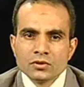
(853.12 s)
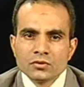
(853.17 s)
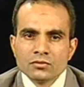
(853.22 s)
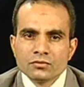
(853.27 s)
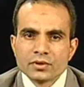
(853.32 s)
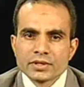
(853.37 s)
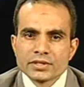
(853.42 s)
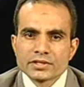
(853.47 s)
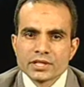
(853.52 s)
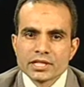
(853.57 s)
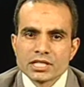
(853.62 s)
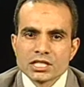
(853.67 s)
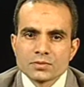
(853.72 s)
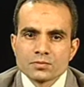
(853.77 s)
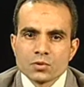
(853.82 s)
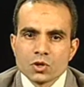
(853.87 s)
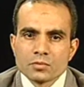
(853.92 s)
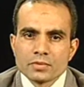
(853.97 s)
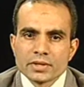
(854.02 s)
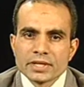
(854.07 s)
for
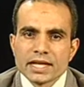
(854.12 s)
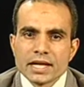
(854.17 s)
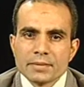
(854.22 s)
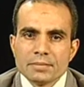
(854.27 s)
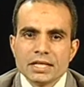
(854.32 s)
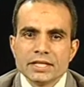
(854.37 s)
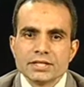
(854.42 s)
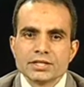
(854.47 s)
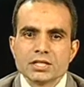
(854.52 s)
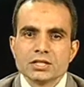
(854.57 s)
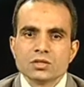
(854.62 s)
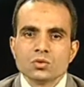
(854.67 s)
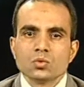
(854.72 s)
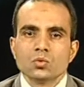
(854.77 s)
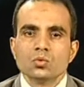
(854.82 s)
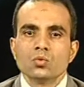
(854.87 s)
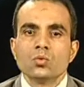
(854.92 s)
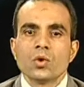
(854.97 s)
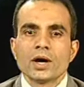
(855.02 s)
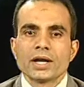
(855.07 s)
transforming ability
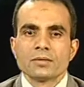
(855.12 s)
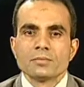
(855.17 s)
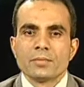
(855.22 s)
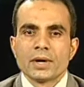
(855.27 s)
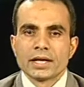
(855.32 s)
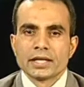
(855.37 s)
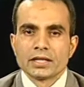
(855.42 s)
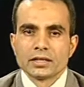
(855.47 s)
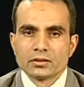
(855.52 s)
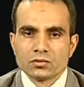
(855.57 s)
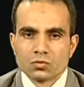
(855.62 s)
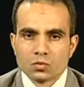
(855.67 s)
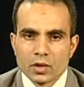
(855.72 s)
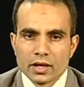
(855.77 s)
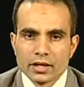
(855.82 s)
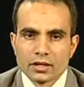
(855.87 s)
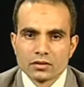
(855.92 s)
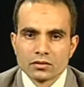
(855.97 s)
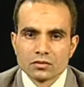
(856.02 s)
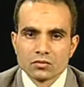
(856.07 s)
one by
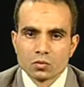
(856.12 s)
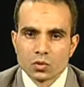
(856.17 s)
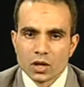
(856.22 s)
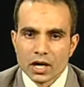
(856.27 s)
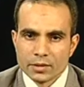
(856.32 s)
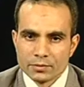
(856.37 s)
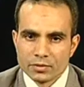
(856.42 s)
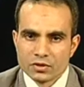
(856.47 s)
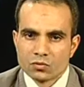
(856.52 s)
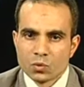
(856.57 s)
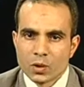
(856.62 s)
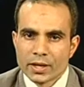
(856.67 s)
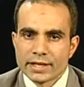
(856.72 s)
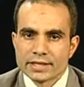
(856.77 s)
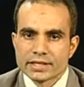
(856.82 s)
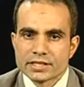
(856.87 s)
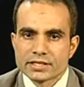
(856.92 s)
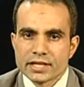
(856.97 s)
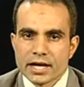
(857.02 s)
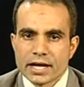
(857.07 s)
one, I mean one at
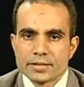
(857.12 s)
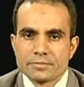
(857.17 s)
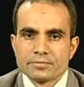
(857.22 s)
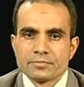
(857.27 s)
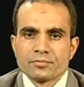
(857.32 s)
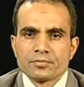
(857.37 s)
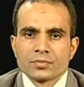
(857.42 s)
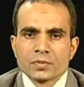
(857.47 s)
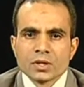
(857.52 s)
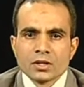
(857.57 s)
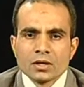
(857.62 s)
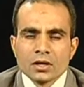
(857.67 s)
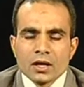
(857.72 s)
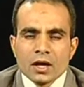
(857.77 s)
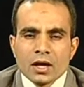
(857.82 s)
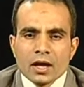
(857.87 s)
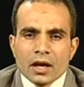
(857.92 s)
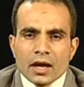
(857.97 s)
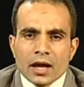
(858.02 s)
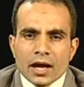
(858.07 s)
a time.
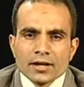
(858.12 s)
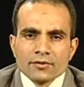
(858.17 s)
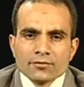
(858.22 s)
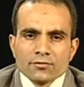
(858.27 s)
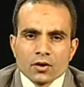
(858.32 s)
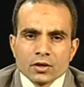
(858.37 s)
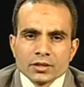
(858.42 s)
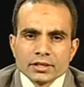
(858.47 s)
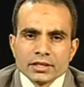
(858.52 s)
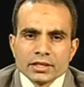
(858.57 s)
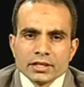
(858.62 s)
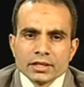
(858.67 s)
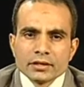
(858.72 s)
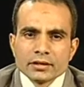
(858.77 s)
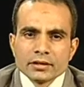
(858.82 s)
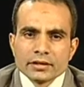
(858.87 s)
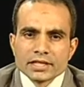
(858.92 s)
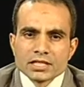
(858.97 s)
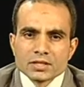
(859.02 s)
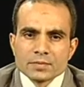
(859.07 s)
And for
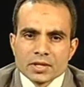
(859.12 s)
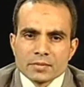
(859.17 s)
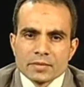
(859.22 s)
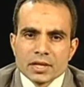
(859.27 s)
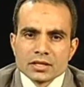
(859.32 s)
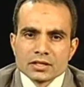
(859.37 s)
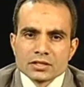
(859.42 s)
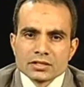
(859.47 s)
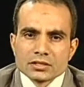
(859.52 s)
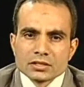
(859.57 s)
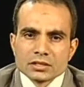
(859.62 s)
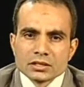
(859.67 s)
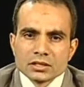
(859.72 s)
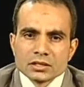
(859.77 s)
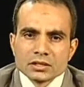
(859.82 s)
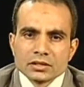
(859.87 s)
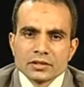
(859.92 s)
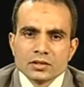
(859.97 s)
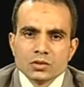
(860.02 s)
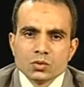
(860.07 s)
their experiments,
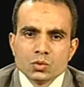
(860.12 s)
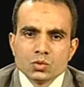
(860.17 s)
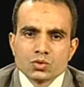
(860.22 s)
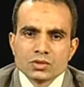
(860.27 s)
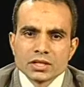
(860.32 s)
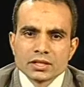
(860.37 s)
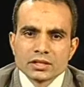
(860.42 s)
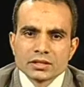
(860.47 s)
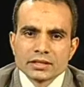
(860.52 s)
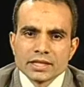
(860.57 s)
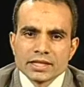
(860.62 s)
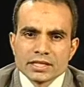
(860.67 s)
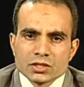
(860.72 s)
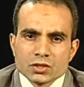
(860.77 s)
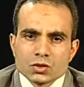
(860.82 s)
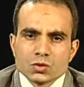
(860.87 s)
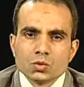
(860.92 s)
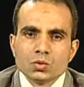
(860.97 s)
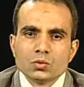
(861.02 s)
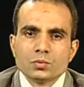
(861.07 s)
they used a test
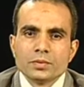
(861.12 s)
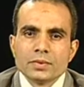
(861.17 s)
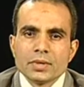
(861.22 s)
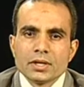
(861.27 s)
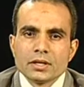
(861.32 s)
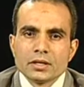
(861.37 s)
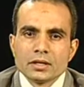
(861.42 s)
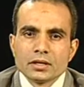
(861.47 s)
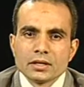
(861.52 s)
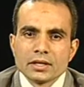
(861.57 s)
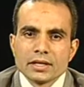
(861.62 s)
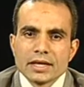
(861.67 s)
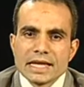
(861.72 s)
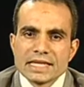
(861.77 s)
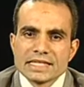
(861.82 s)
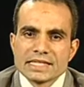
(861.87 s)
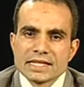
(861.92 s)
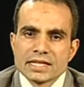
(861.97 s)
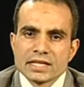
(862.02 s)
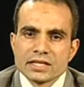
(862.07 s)
tube
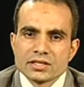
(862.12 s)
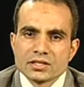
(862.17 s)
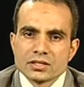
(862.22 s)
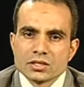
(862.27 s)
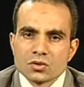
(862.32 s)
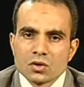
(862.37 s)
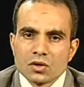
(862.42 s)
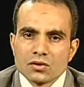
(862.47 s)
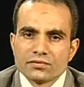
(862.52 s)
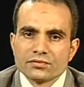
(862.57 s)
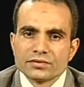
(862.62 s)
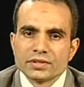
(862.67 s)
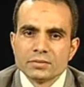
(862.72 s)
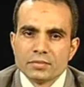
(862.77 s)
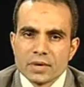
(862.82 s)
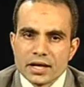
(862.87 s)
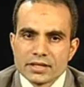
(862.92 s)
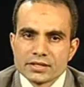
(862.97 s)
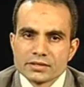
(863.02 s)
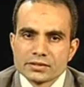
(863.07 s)
assay instead of the
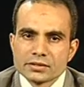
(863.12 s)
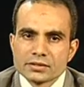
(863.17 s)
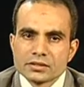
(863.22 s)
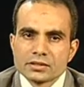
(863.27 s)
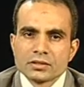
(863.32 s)
mice.